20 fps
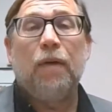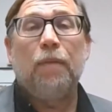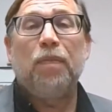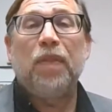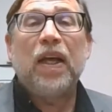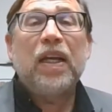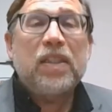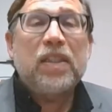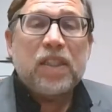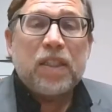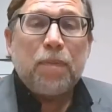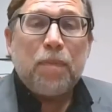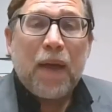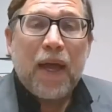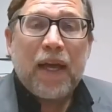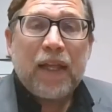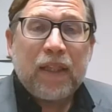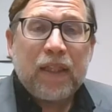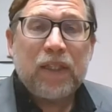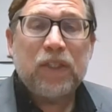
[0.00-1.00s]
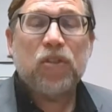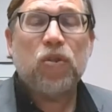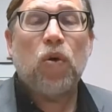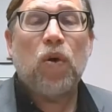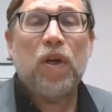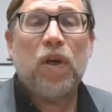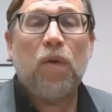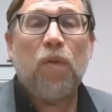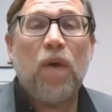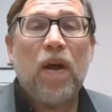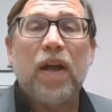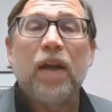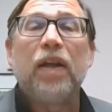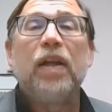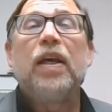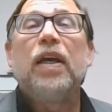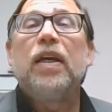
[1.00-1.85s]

that Samantha is going to run.